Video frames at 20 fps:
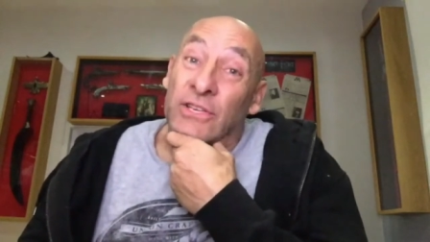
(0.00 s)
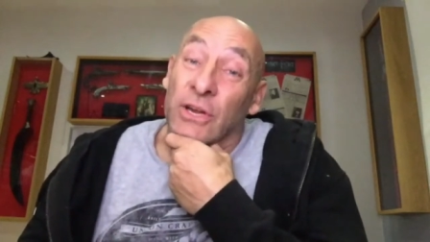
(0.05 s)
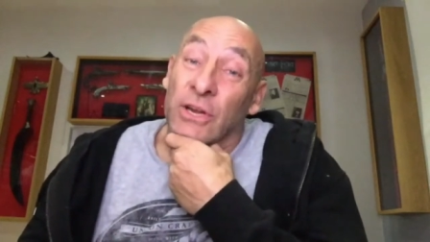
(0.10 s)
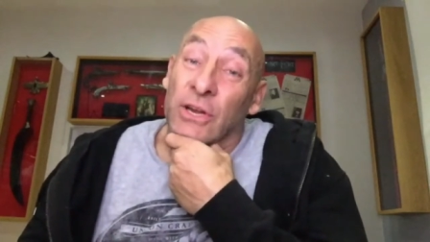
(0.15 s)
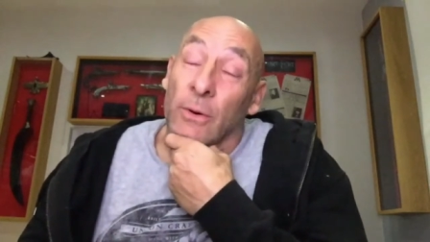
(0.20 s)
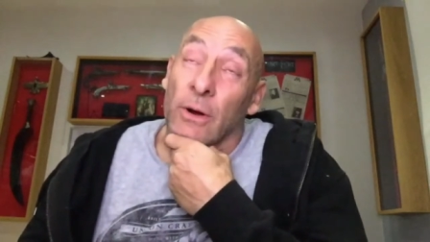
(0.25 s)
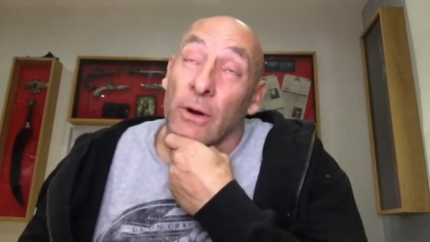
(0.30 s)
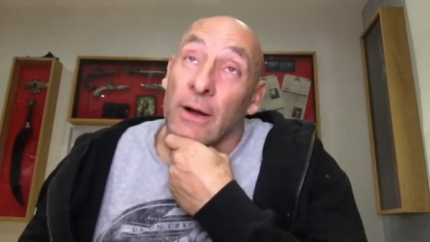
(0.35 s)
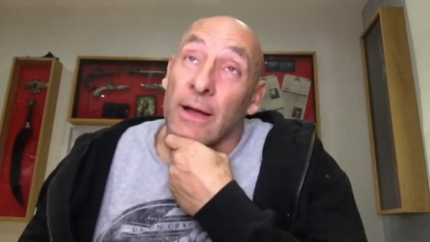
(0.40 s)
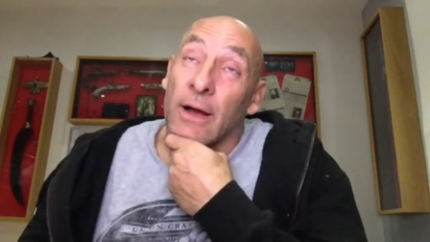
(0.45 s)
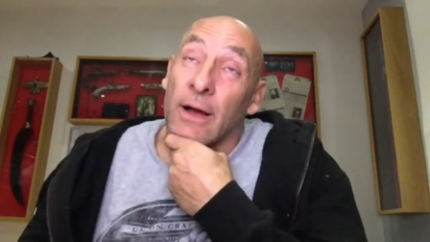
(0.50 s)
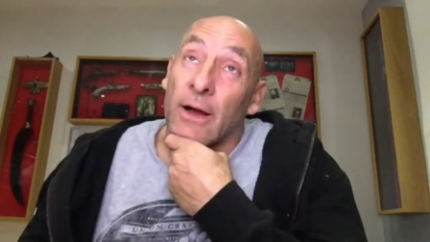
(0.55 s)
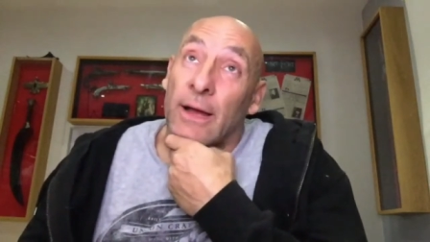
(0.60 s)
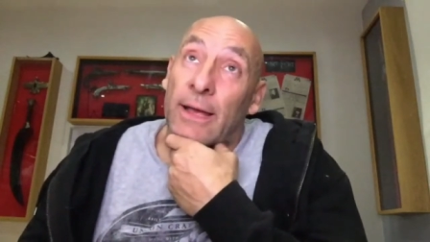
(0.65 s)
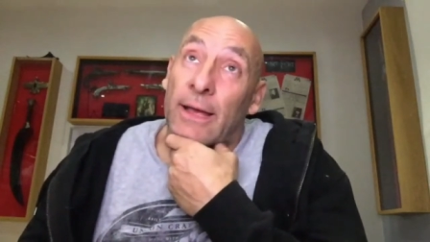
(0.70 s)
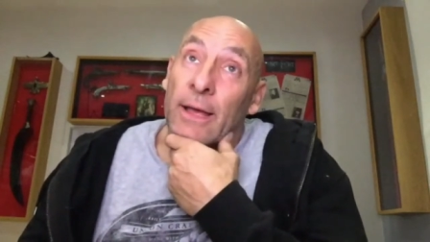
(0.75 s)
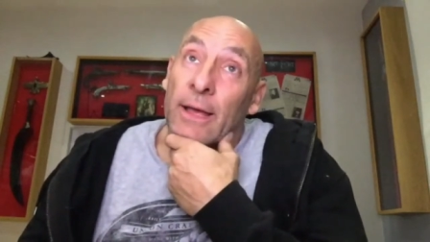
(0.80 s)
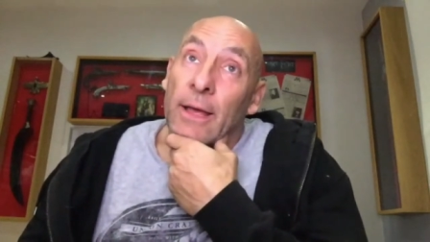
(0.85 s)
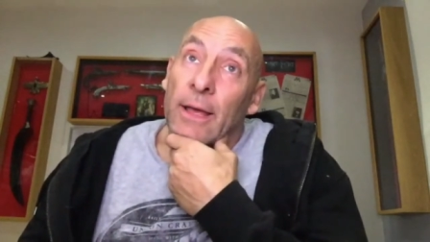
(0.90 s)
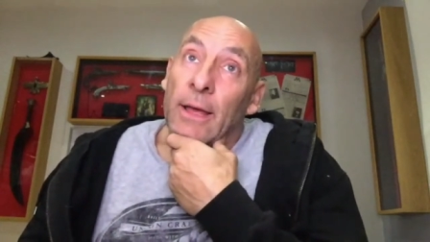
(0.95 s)
so
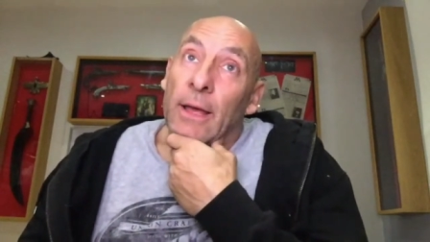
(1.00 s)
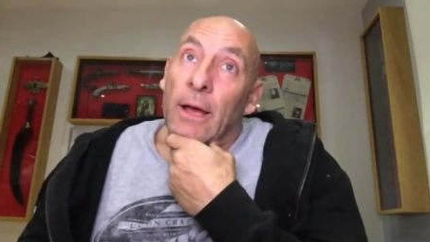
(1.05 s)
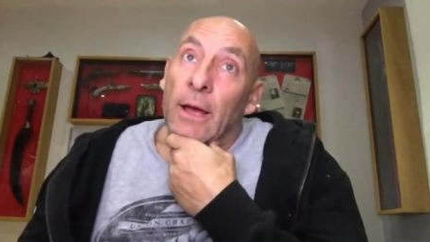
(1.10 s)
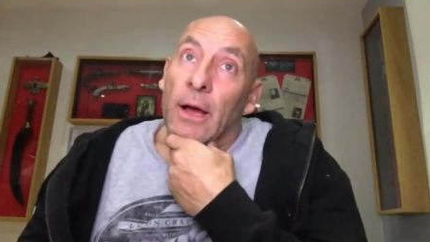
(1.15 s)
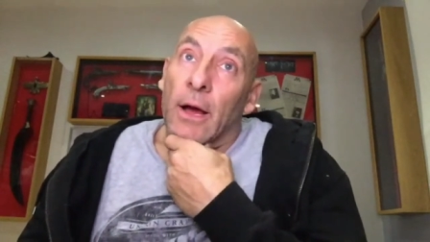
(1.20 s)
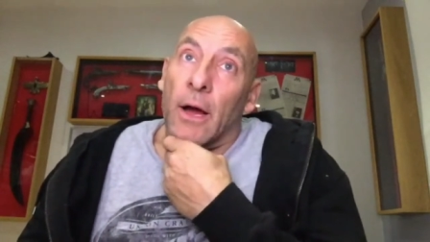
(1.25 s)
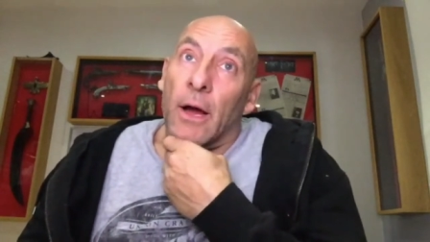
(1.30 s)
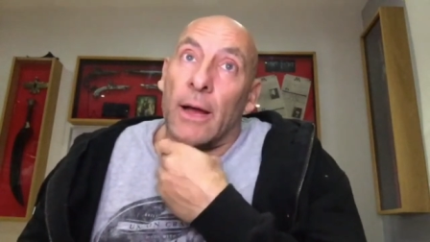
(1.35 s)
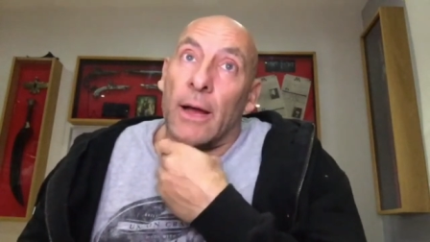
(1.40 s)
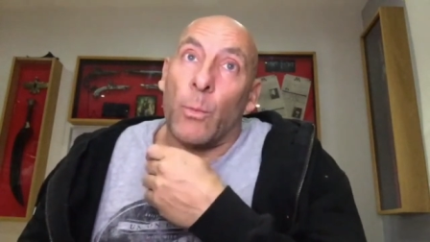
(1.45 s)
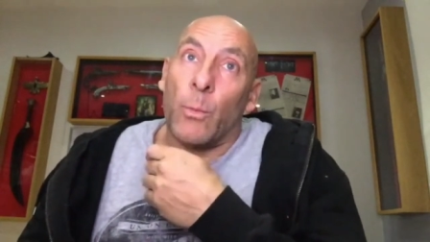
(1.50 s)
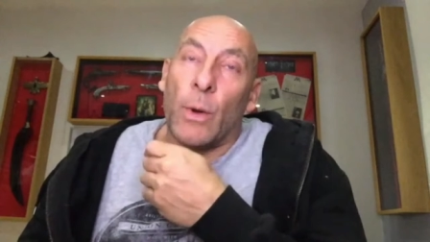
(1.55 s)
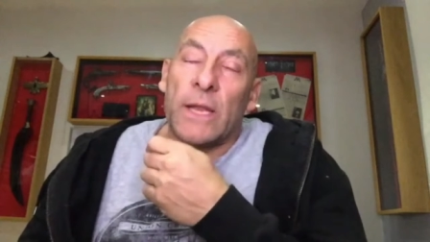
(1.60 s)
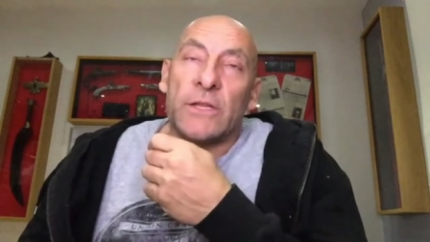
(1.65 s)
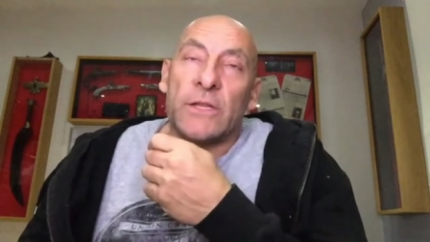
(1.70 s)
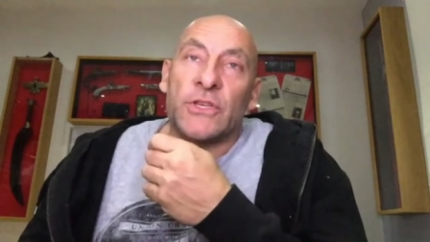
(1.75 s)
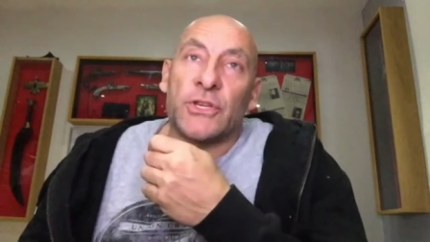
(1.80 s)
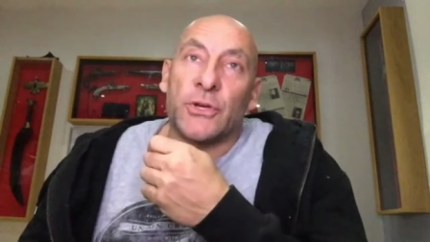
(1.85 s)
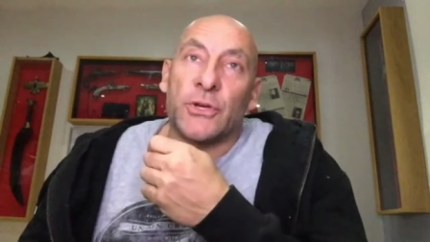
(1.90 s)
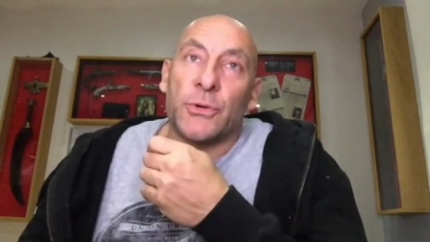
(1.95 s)
I
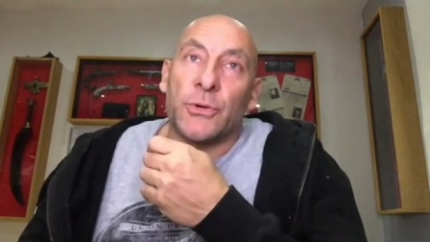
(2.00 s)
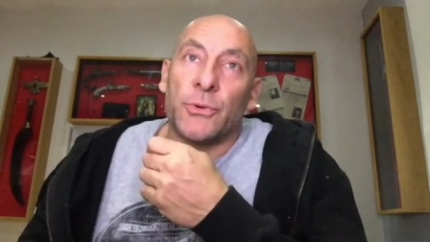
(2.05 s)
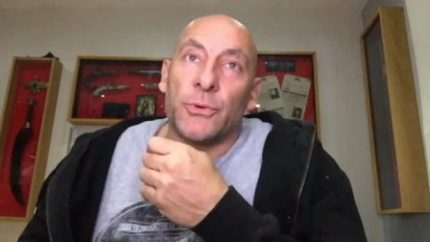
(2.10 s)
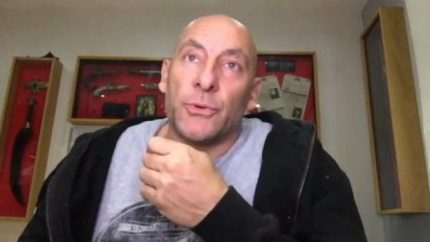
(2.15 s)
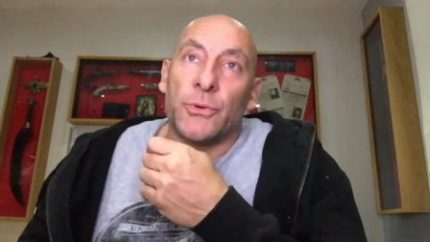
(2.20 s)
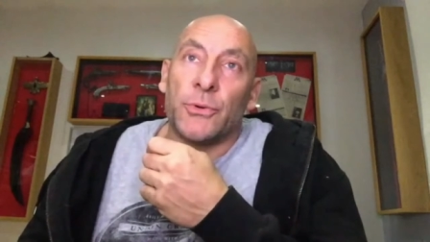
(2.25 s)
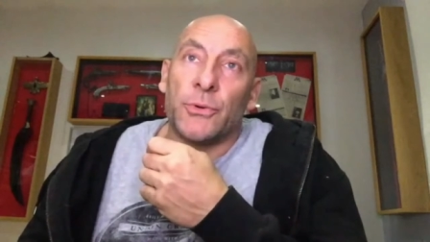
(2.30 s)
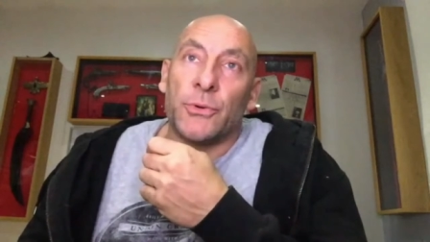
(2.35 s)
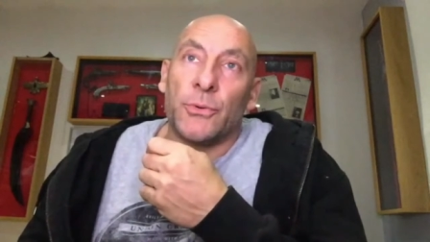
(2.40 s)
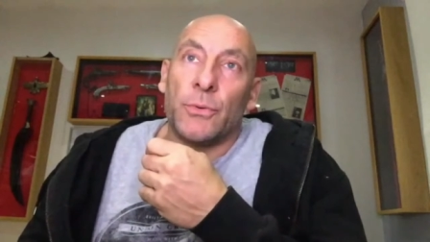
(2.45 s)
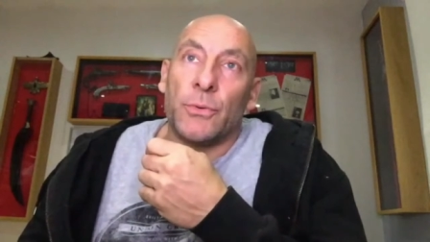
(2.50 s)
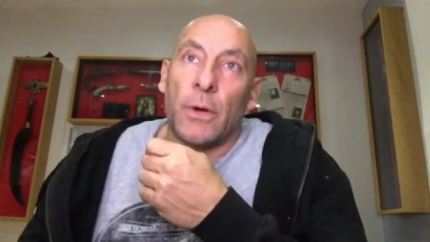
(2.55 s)
went to